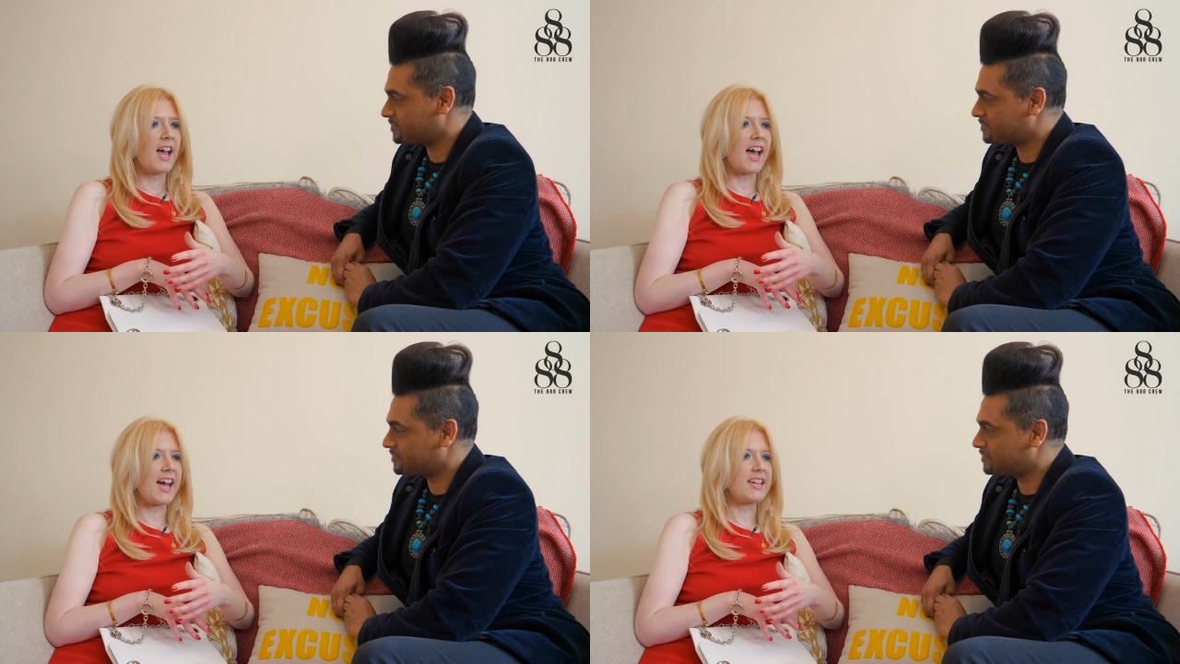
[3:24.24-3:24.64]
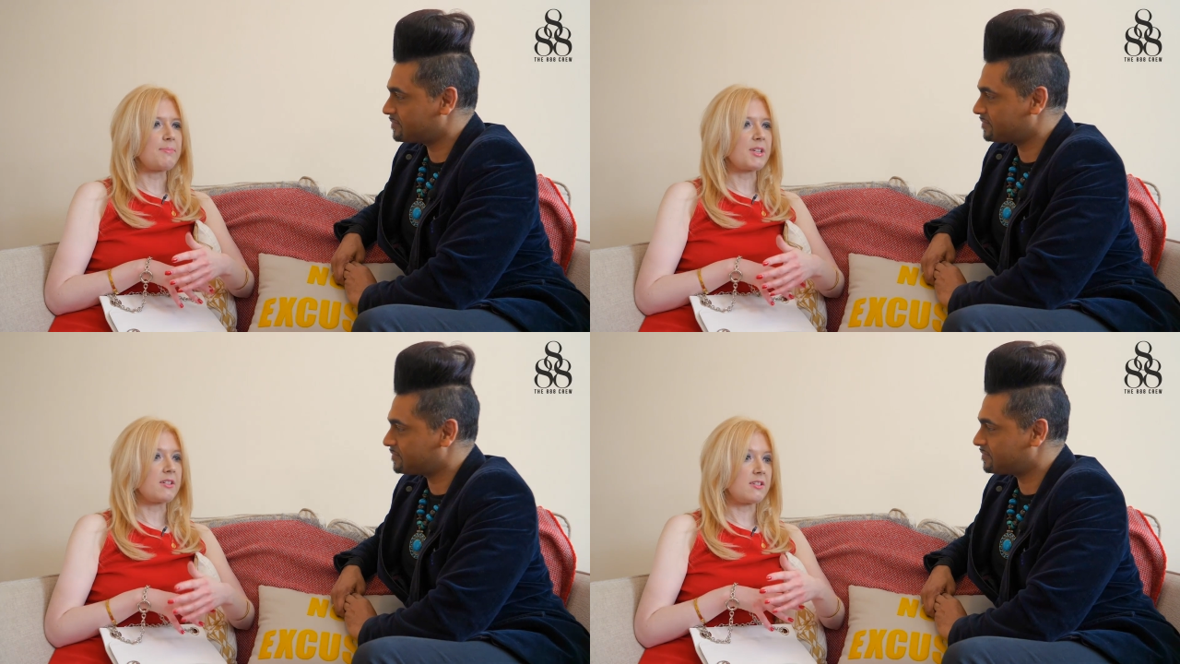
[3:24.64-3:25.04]

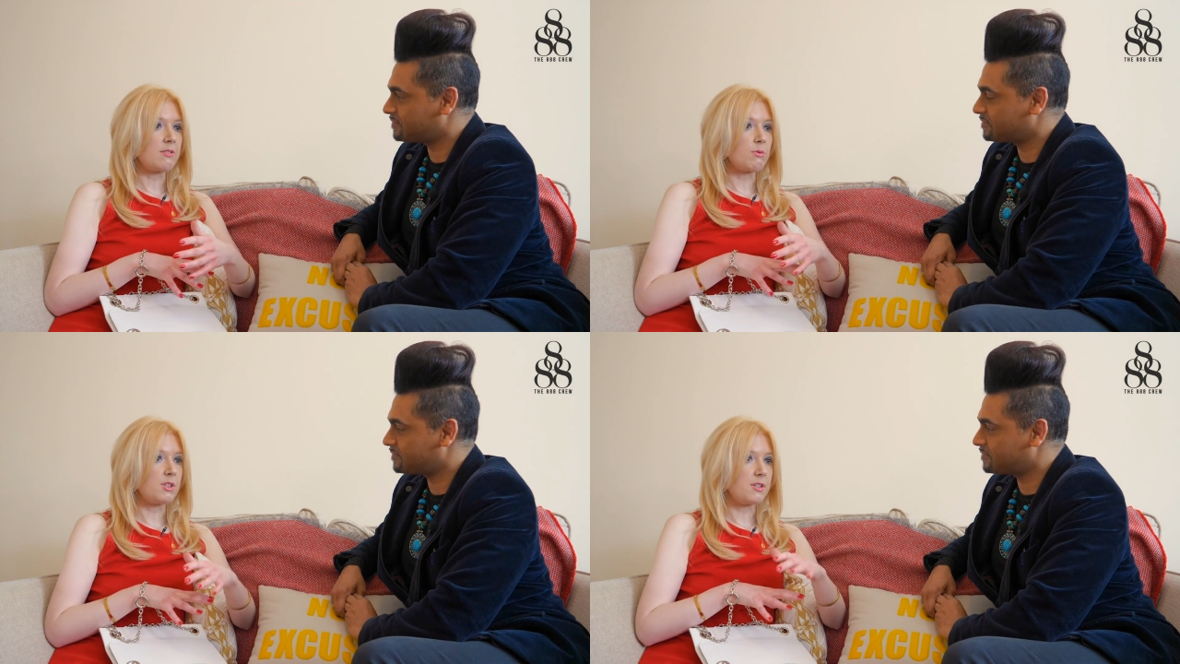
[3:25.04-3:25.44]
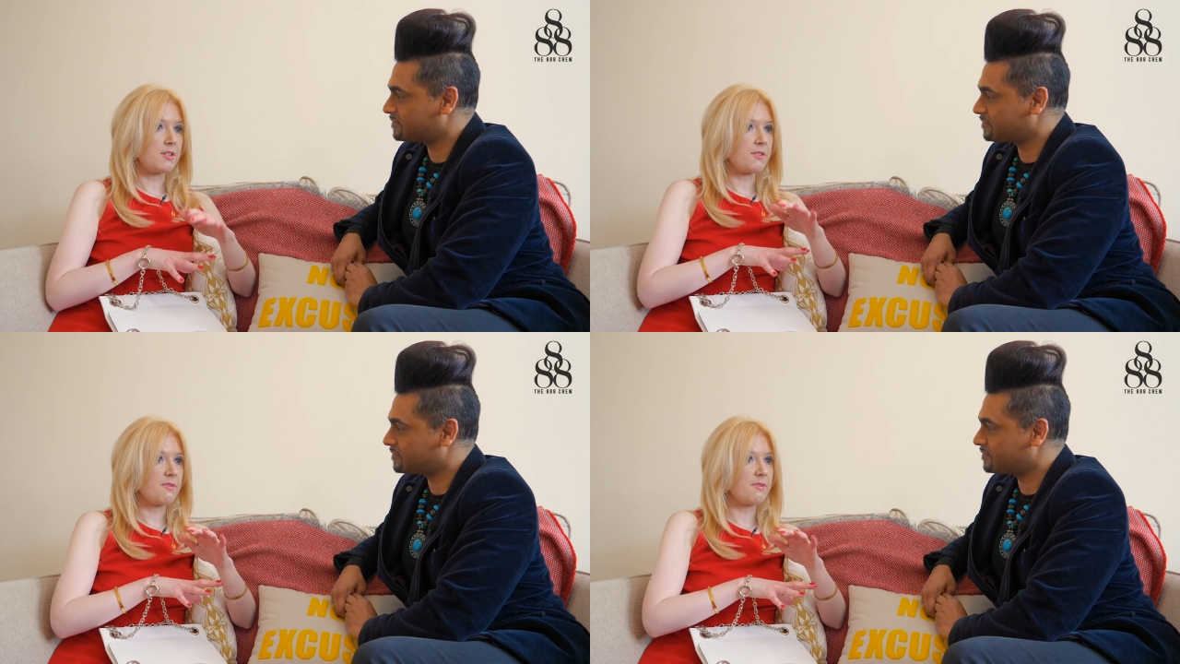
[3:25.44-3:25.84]
Speaker 1: and because it
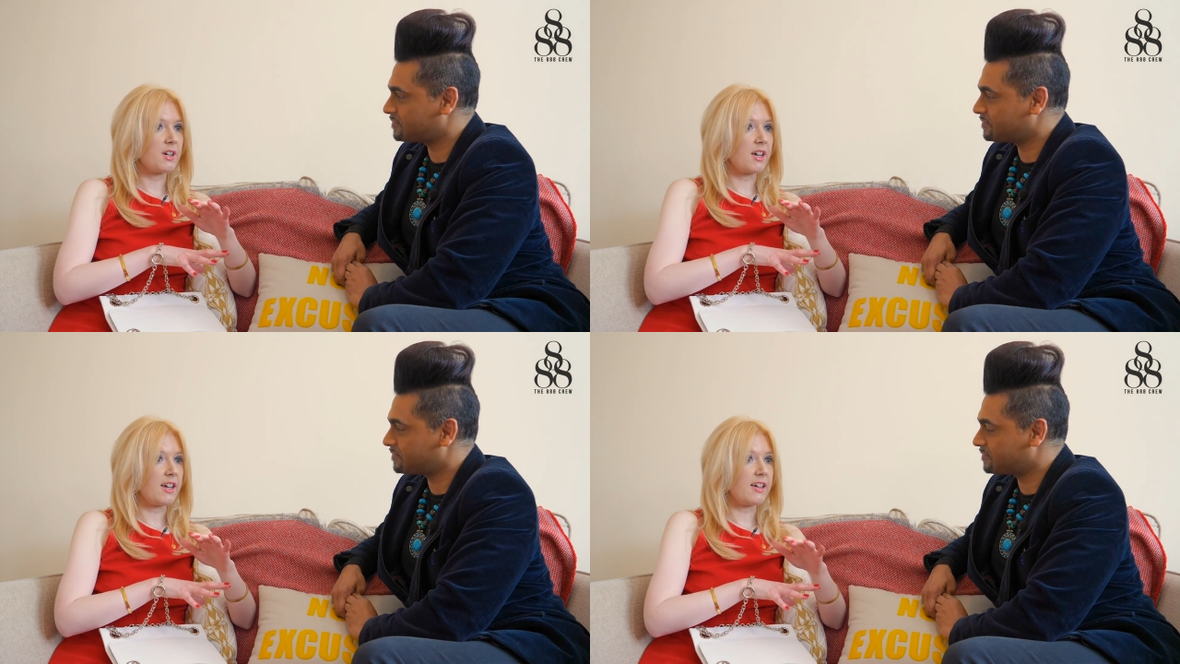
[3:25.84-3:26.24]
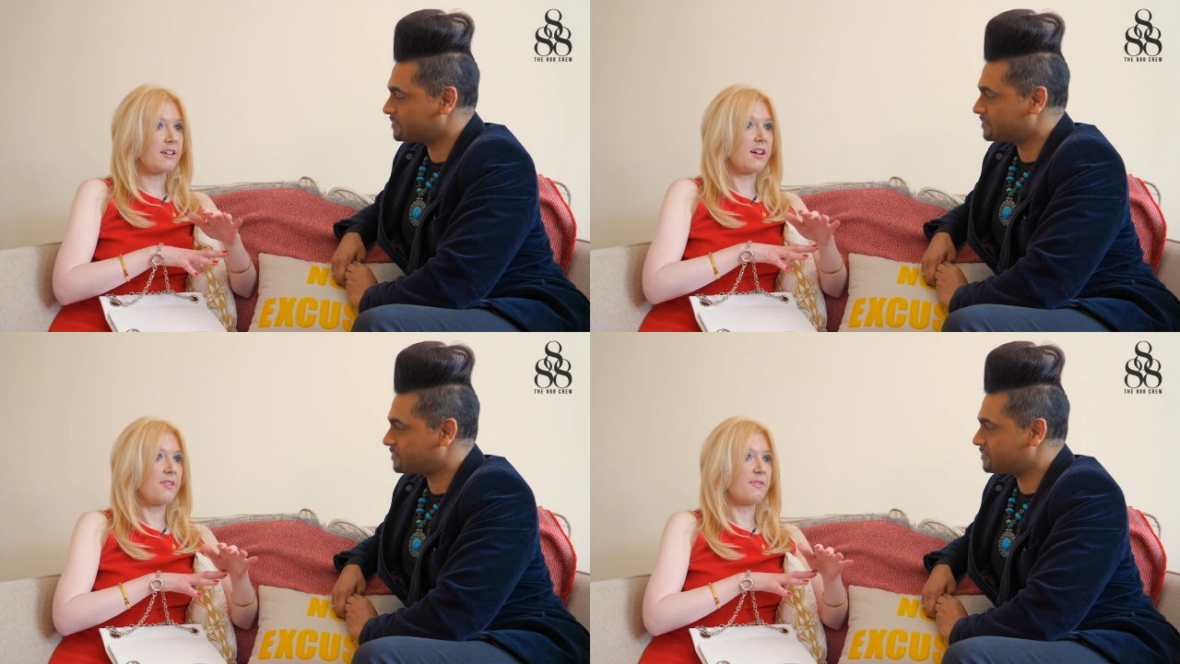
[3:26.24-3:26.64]
was
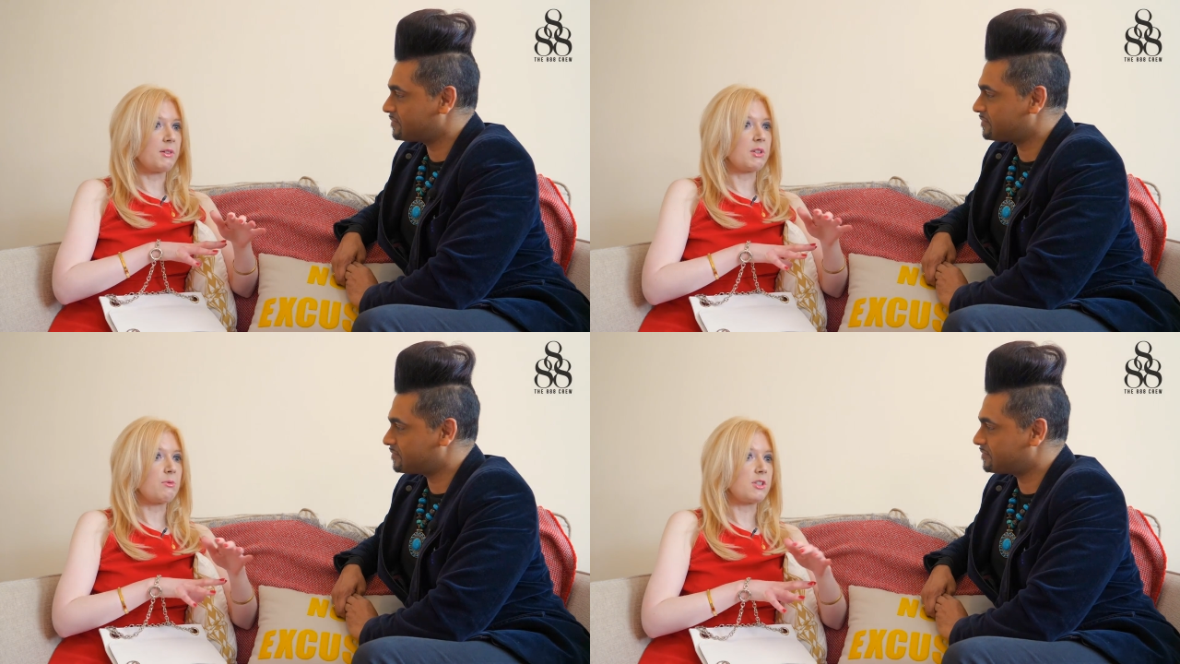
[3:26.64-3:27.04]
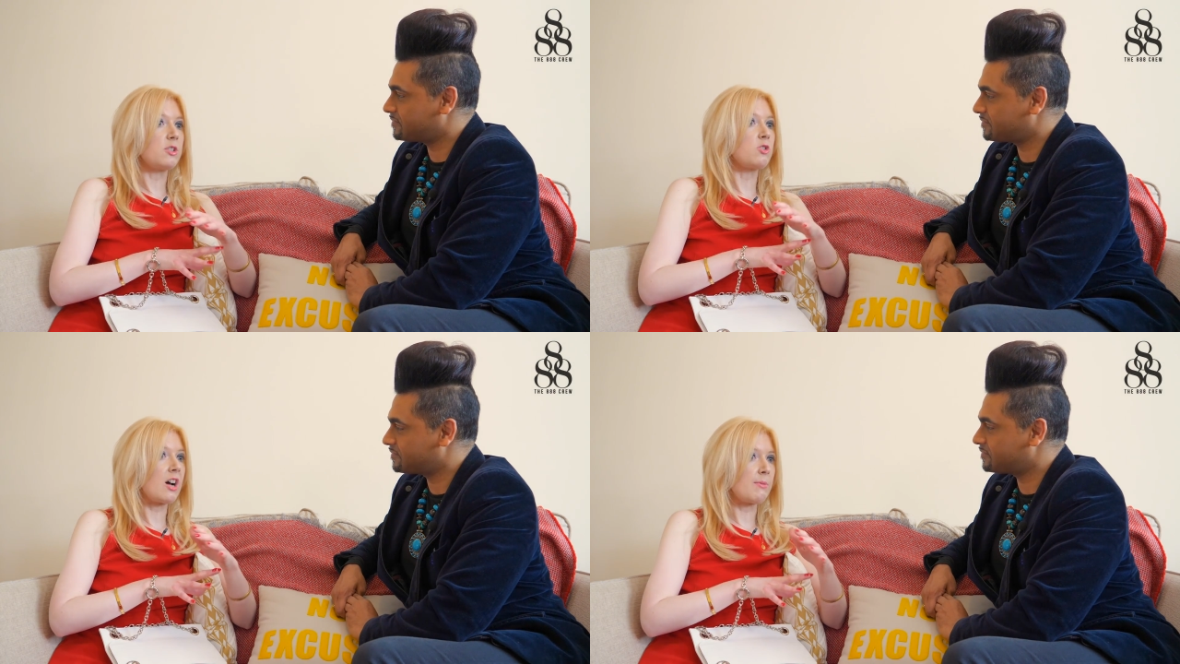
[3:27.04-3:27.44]
a film that was a
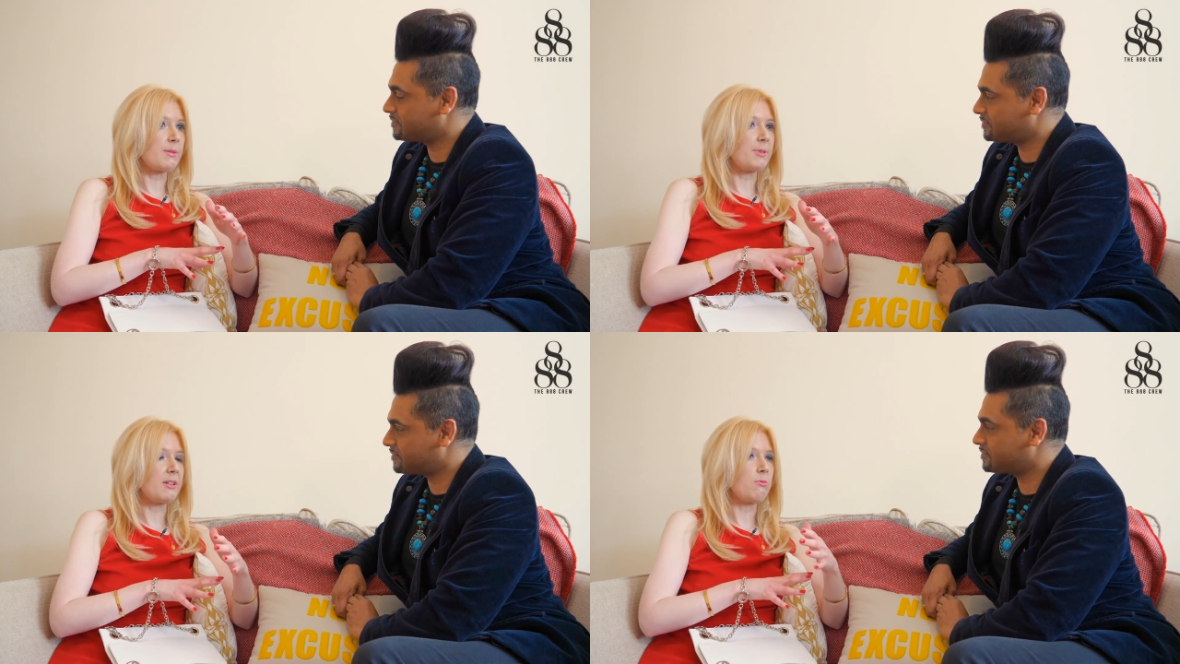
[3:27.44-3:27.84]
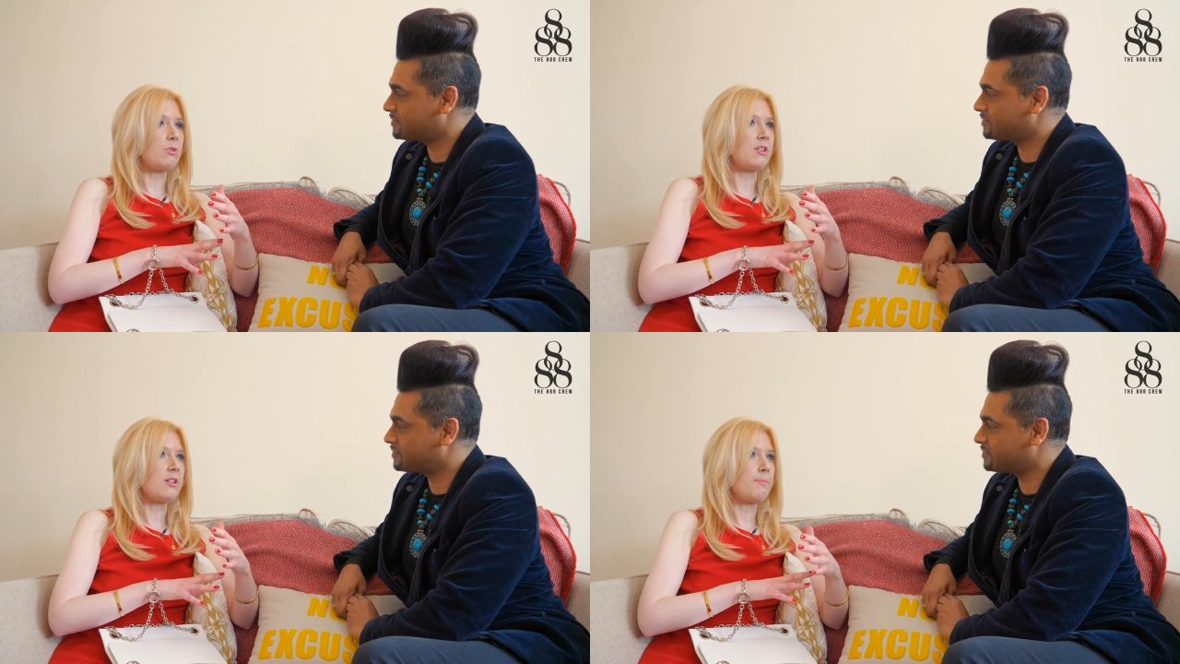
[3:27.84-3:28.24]
drama, but it
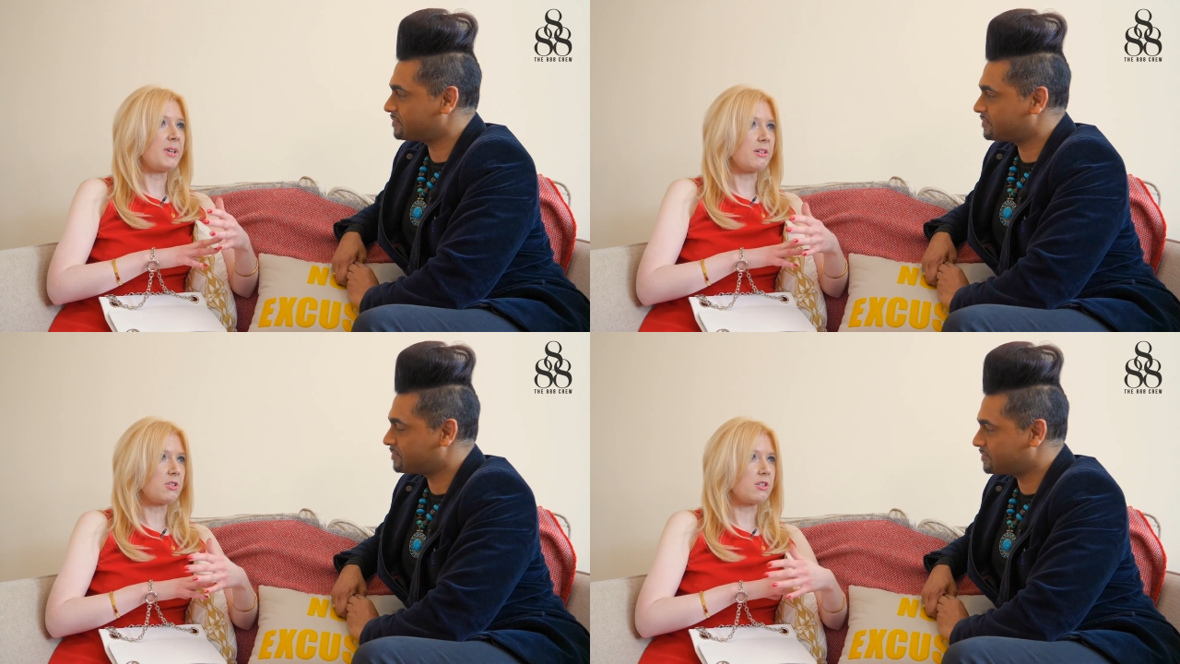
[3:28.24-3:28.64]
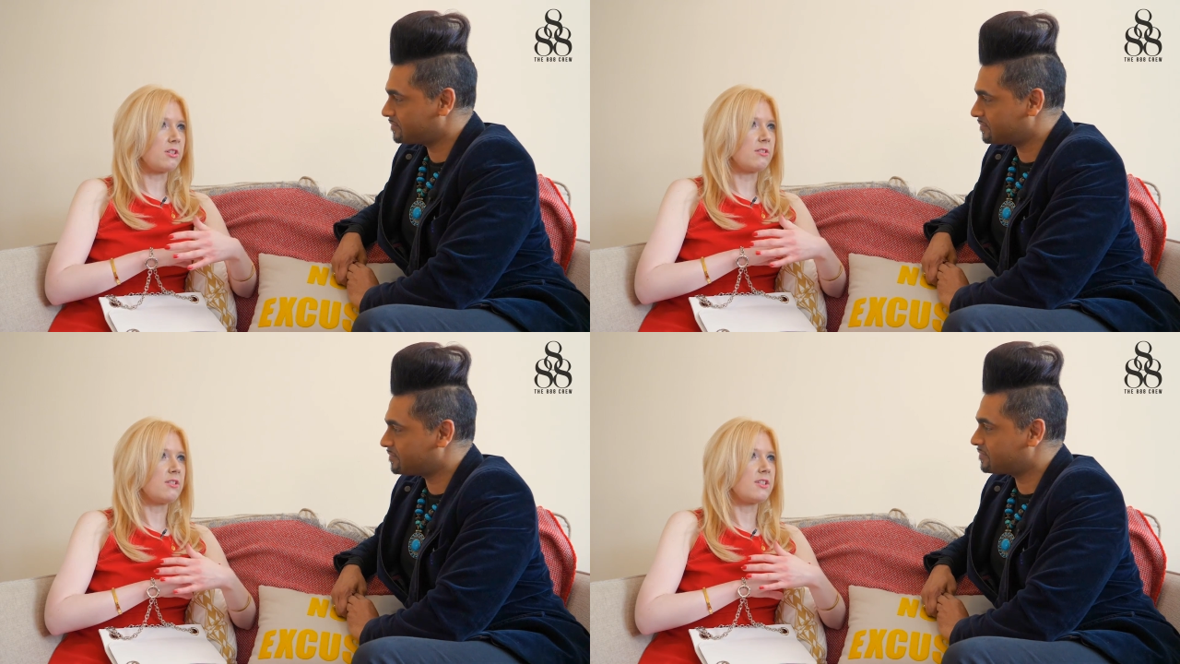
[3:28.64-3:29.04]
wouldn't appeal to,